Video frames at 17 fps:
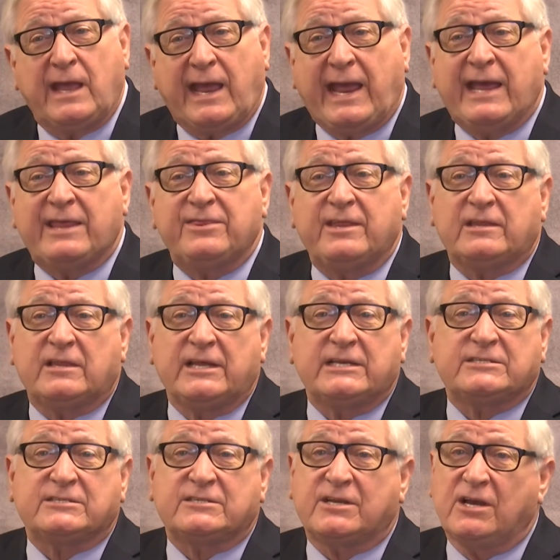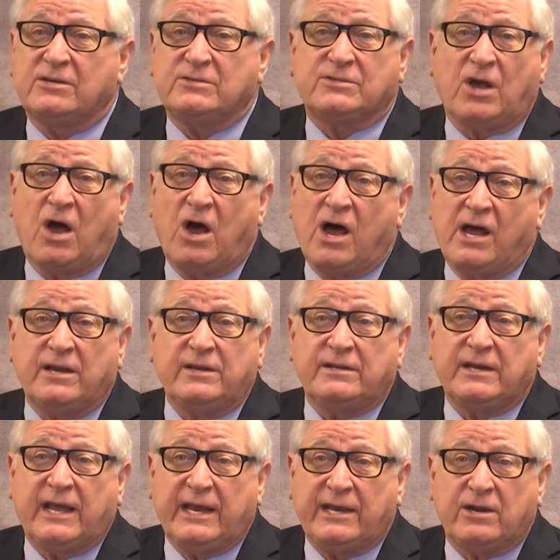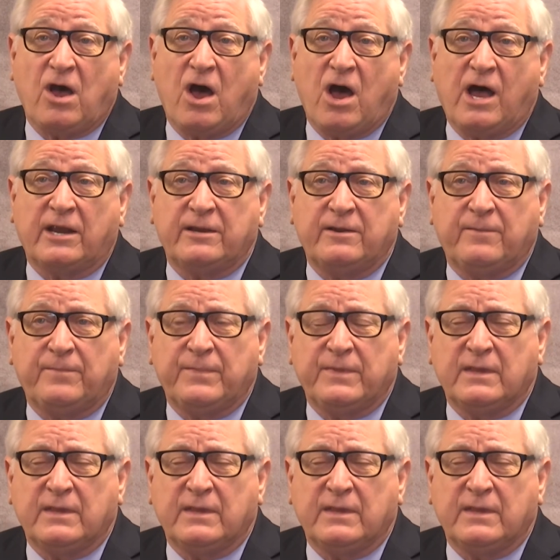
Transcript: And the list goes on and on.